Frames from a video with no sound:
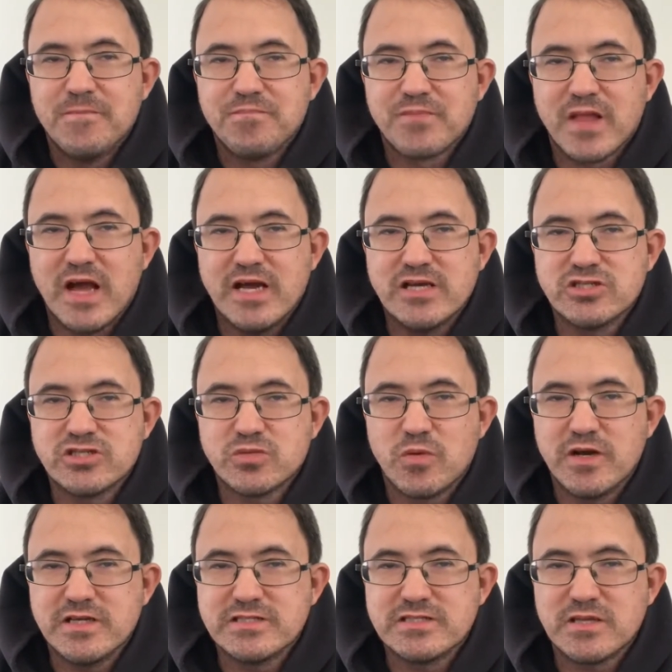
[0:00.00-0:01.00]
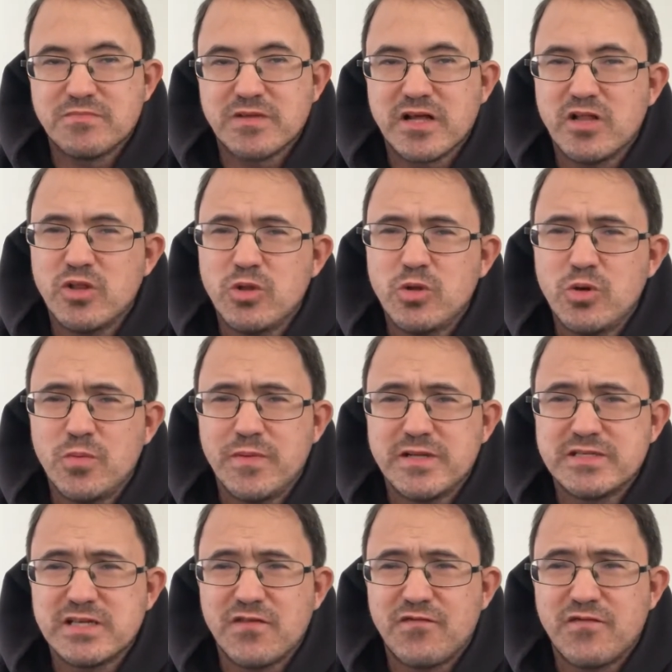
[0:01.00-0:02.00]
I just wanted something a little bit
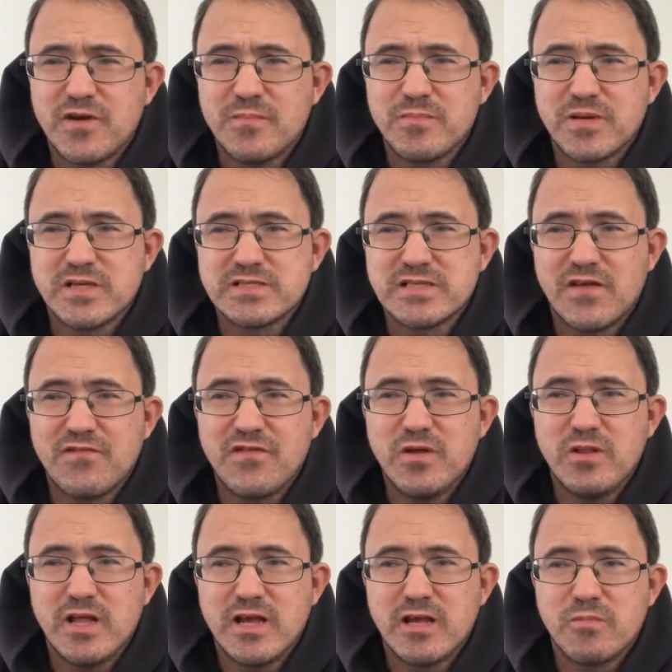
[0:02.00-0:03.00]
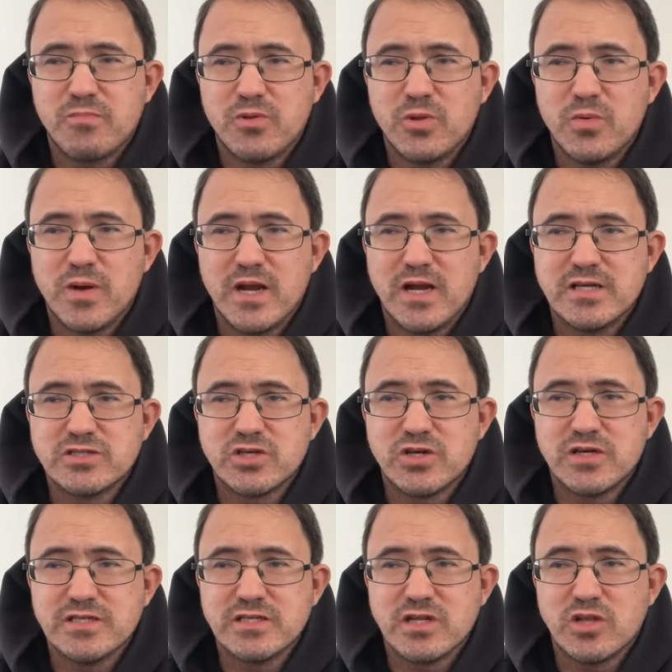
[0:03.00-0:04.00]
different because I feel like Blu Ray Hunter
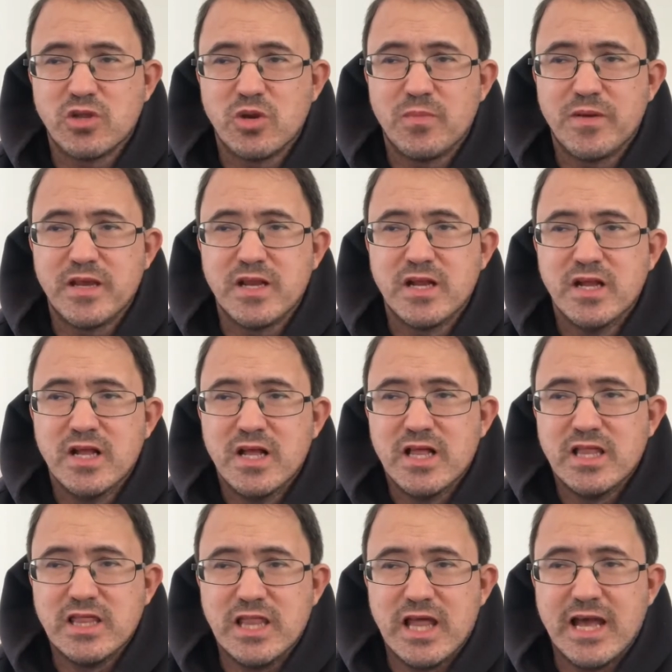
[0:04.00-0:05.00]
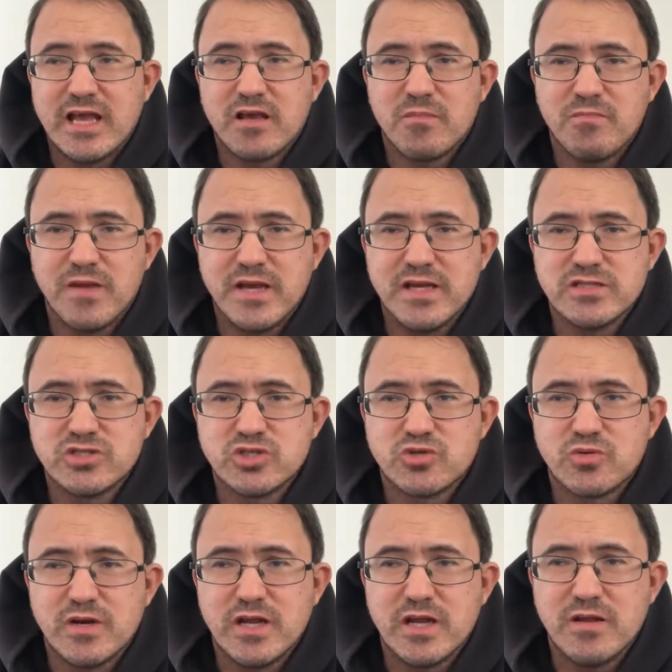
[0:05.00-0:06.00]
is a little bit like
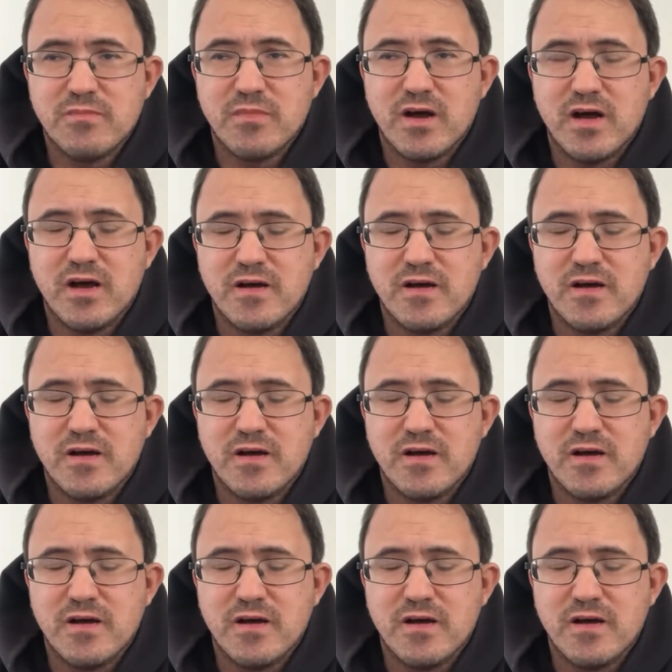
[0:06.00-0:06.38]
mainstream,